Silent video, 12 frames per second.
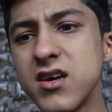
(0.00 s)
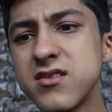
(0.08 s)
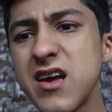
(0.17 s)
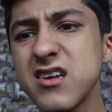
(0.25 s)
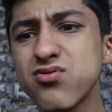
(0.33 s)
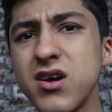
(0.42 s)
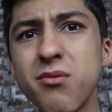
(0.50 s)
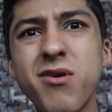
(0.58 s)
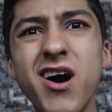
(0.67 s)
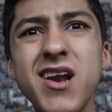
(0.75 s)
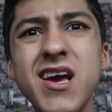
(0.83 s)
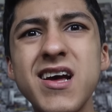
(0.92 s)
That's why I'm
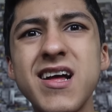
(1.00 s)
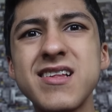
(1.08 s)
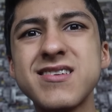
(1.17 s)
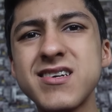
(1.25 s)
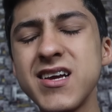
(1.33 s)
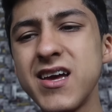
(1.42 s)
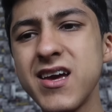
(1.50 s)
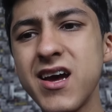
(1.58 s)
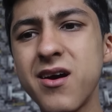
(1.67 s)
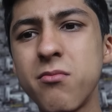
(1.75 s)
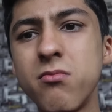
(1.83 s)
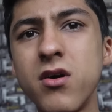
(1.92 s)
calling it at 3
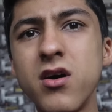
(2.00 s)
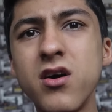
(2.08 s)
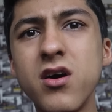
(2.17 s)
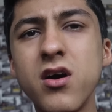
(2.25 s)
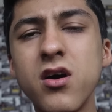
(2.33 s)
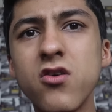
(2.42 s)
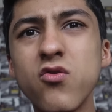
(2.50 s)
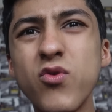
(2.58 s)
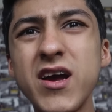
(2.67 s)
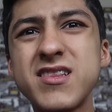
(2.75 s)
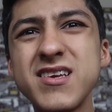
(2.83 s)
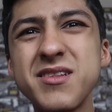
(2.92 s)
a.m.
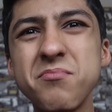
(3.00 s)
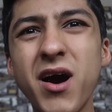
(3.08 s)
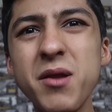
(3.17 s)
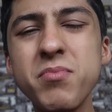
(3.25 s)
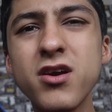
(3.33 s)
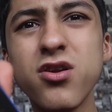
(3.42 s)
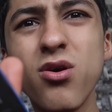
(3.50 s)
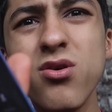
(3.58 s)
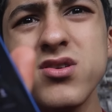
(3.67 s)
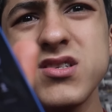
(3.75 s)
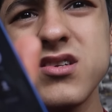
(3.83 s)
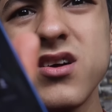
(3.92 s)
Wait, it might be
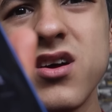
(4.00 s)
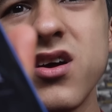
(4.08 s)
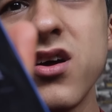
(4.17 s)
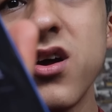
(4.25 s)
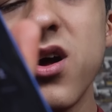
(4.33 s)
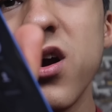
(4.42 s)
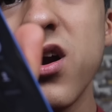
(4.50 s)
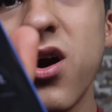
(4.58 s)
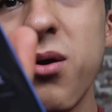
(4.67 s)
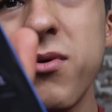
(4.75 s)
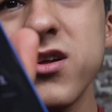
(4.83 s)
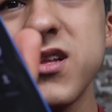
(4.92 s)
closed?
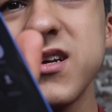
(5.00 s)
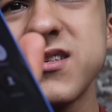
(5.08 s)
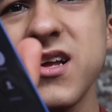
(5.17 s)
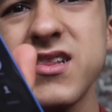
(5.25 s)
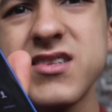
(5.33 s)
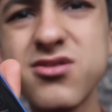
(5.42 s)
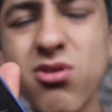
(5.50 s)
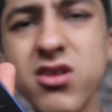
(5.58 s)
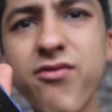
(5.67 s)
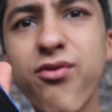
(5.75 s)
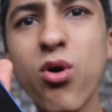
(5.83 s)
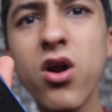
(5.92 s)
Come on, they said it's
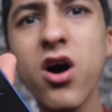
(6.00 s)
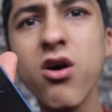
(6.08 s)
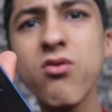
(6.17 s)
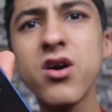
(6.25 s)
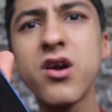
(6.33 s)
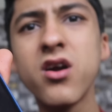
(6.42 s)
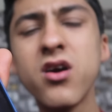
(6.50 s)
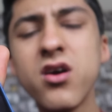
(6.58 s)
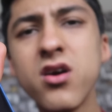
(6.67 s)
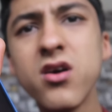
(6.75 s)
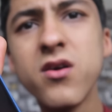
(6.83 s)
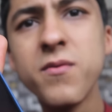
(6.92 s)
24
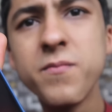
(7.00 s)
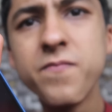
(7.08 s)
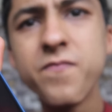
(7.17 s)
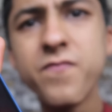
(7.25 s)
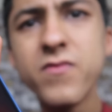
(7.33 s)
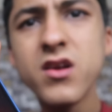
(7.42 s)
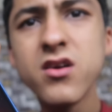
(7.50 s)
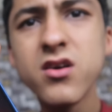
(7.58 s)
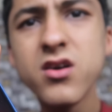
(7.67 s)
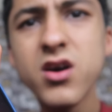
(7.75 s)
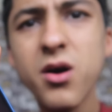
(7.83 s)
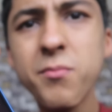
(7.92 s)
hour.
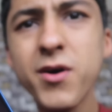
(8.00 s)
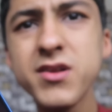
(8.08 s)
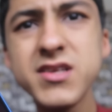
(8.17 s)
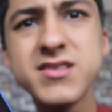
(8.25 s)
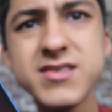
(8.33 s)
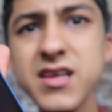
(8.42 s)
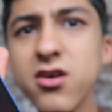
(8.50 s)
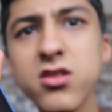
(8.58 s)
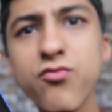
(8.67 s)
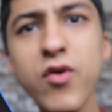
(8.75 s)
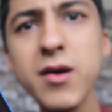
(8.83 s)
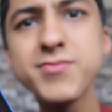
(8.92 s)
Come on, it said on
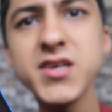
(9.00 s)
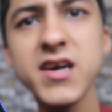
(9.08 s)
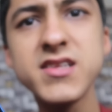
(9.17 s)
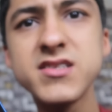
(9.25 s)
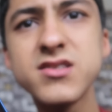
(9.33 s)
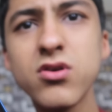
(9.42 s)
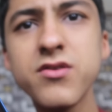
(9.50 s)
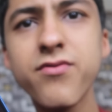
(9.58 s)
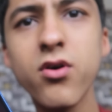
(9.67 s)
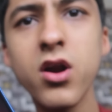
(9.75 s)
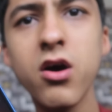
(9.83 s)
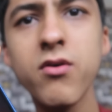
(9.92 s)
the website it's
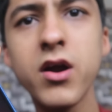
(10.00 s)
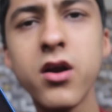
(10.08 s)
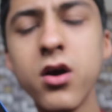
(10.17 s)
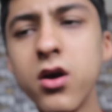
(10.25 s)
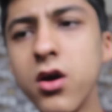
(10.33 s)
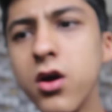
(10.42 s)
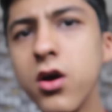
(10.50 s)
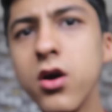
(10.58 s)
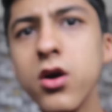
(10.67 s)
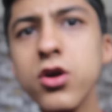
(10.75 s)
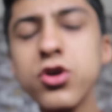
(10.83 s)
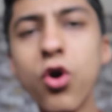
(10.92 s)
24 hour.
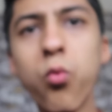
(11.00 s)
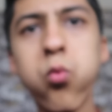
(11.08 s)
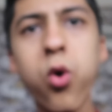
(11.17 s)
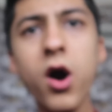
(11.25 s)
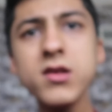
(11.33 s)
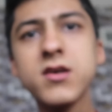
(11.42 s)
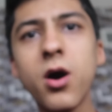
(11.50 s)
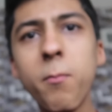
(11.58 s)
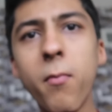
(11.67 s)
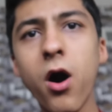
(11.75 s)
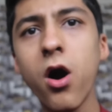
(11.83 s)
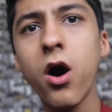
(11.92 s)
Yo, what?
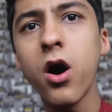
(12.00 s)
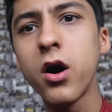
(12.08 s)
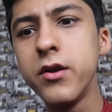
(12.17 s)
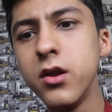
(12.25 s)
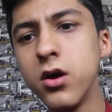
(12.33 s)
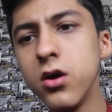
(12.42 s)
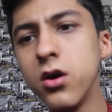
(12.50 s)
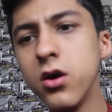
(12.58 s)
Come on.